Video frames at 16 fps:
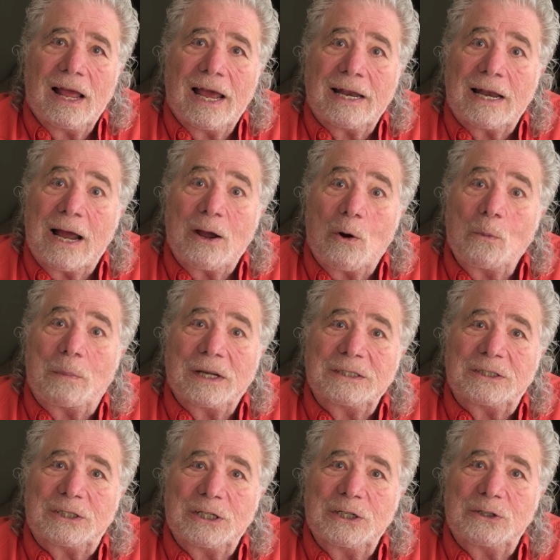and I hope I
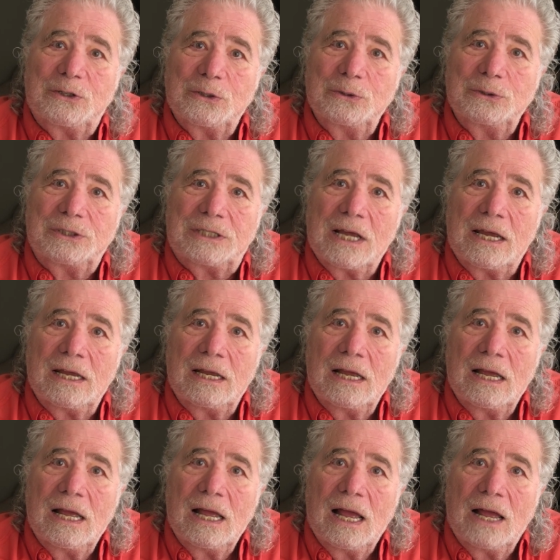see you Tuesday
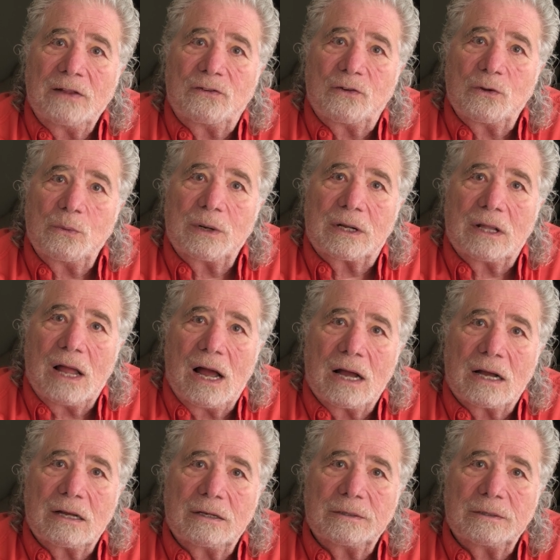at 2 o'clock.